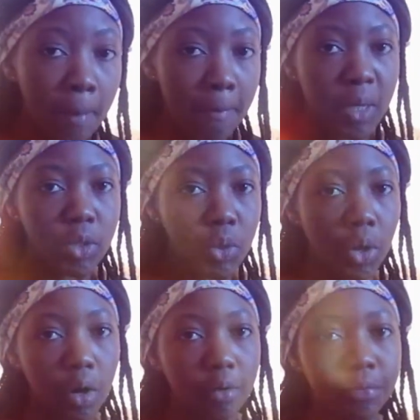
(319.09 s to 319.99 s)

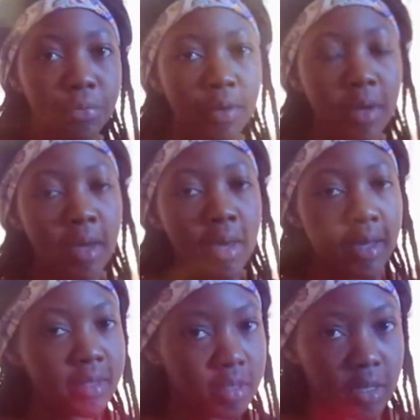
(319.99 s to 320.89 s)
B12,
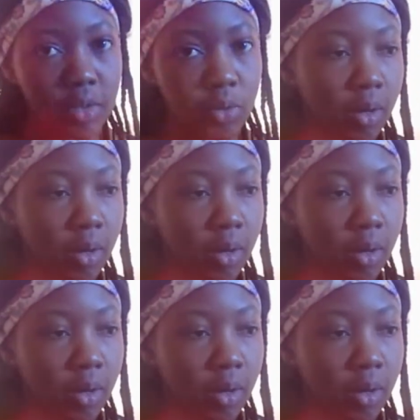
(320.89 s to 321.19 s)
etc.